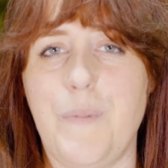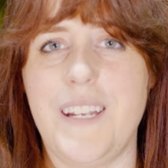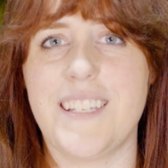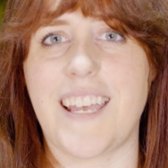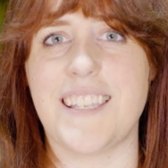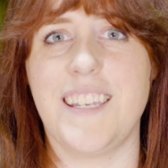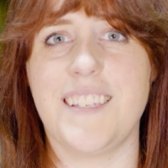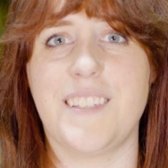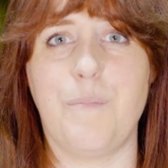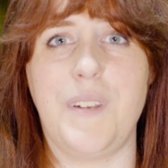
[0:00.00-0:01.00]
be
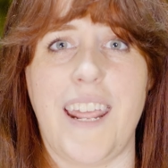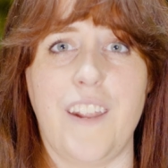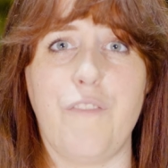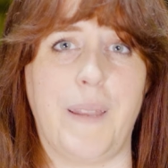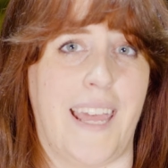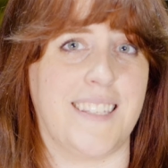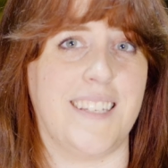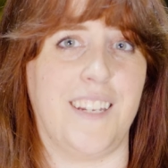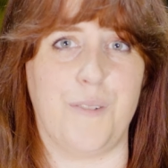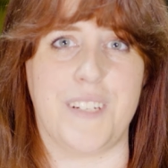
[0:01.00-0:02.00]
discussing some native plants
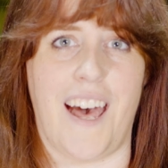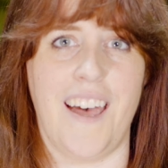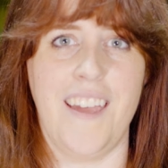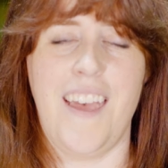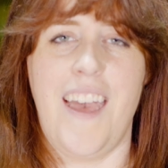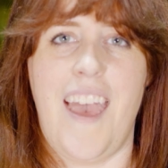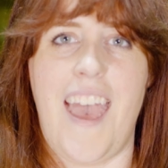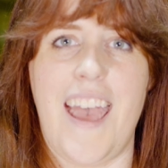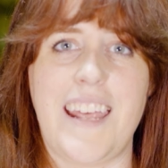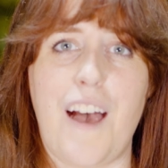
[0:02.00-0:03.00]
in Utah
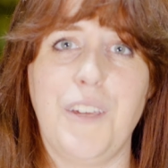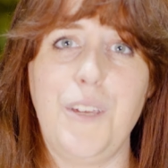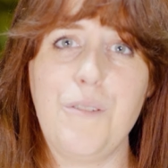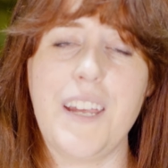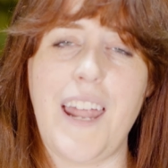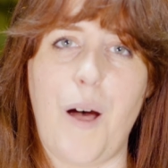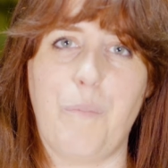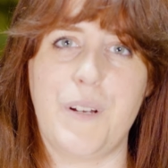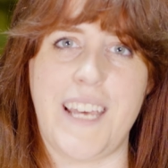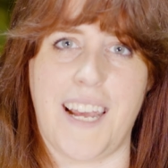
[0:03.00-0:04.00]
and how you can
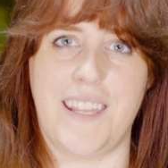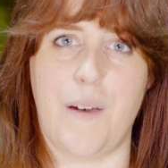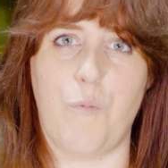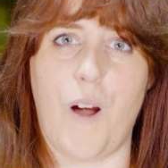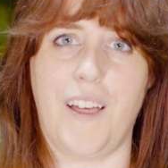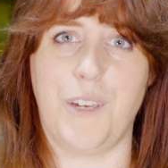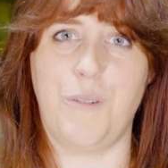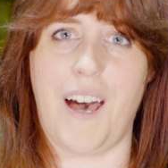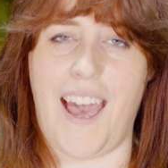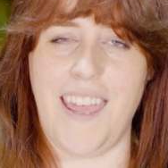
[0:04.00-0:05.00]
help protect them while
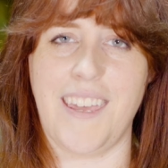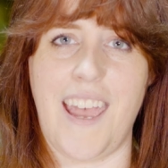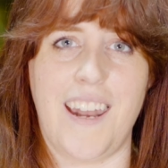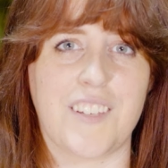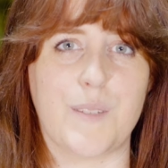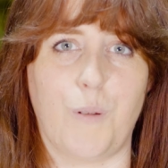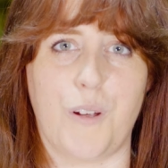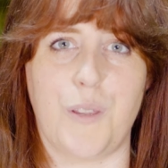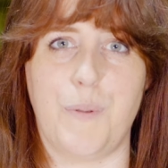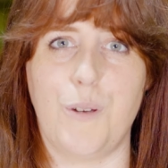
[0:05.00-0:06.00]
you hike and
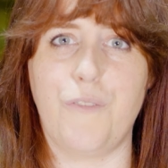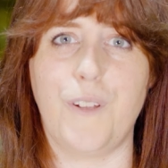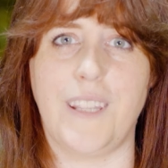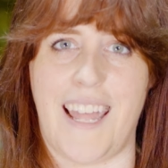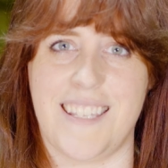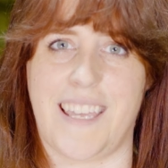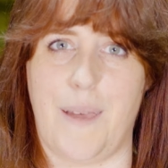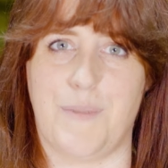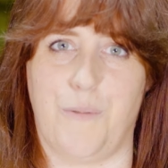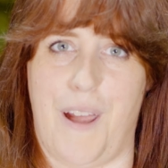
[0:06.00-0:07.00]
explore the beautiful
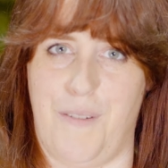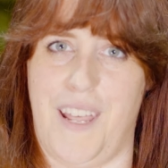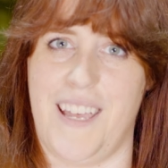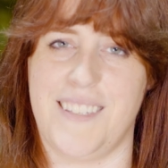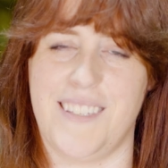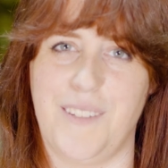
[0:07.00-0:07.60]
landscapes around us.